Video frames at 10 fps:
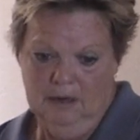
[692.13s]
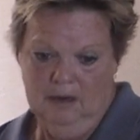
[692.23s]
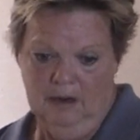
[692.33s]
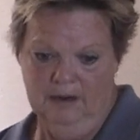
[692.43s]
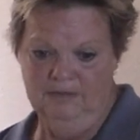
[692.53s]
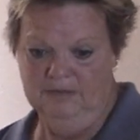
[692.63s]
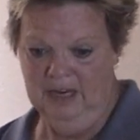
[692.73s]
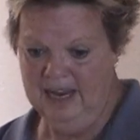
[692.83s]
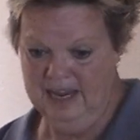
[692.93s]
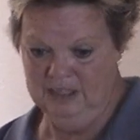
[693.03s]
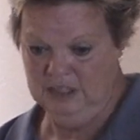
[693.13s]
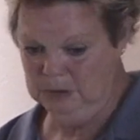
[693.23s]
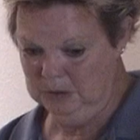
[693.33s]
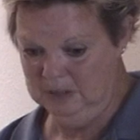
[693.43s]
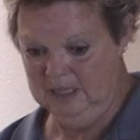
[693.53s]
I had a
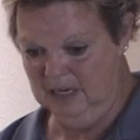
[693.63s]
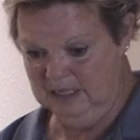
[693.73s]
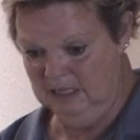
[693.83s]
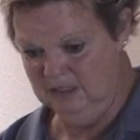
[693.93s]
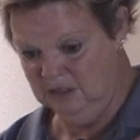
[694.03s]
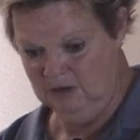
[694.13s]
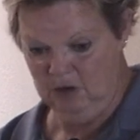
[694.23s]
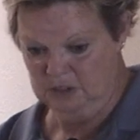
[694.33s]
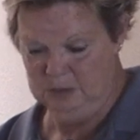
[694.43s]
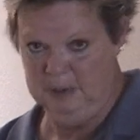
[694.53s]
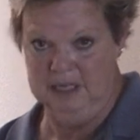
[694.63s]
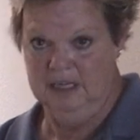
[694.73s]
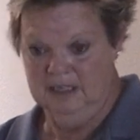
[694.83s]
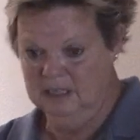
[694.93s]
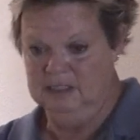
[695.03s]
tool that I could turn on a
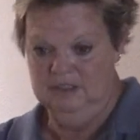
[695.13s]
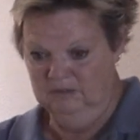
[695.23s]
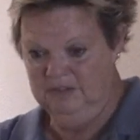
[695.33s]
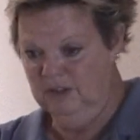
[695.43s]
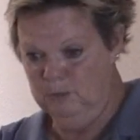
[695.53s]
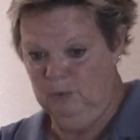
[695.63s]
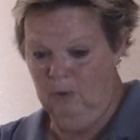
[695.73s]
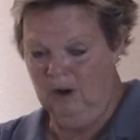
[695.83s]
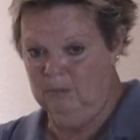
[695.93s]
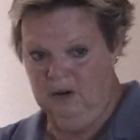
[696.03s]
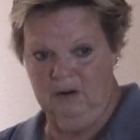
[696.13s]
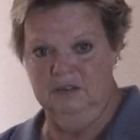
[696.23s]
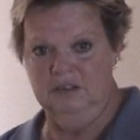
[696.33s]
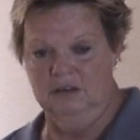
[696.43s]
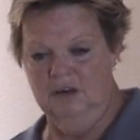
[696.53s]
spigot and fill up a water bottle
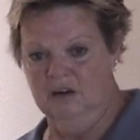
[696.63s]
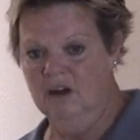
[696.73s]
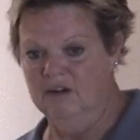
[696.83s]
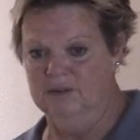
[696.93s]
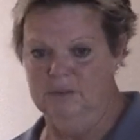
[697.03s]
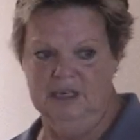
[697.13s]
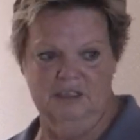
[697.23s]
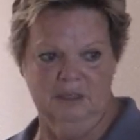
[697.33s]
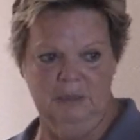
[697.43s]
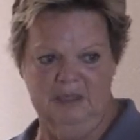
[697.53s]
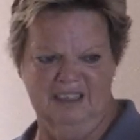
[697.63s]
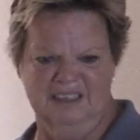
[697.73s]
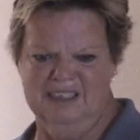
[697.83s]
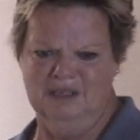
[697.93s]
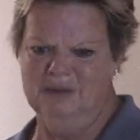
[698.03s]
and turn it off. I mean, it took me like
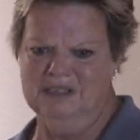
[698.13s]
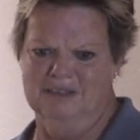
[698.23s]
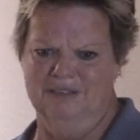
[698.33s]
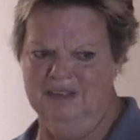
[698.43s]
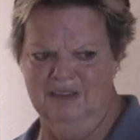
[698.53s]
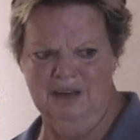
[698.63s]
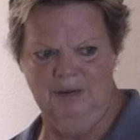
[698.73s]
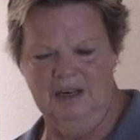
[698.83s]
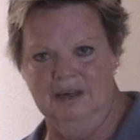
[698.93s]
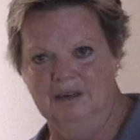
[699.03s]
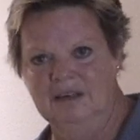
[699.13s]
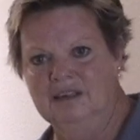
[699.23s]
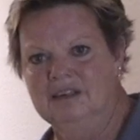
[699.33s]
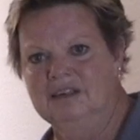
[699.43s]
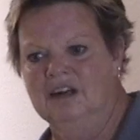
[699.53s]
6 months to figure that one out.
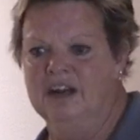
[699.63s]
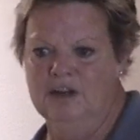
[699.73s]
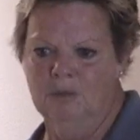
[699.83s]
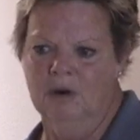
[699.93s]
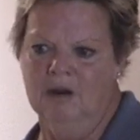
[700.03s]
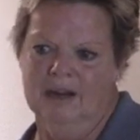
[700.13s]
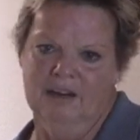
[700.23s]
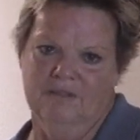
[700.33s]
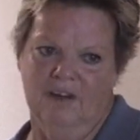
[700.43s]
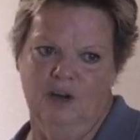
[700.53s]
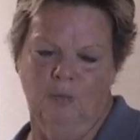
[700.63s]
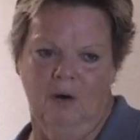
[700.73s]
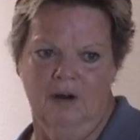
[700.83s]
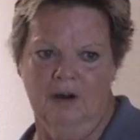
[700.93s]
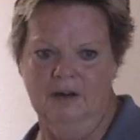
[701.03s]
I knew where I could find
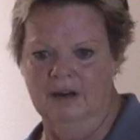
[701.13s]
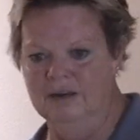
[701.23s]
water.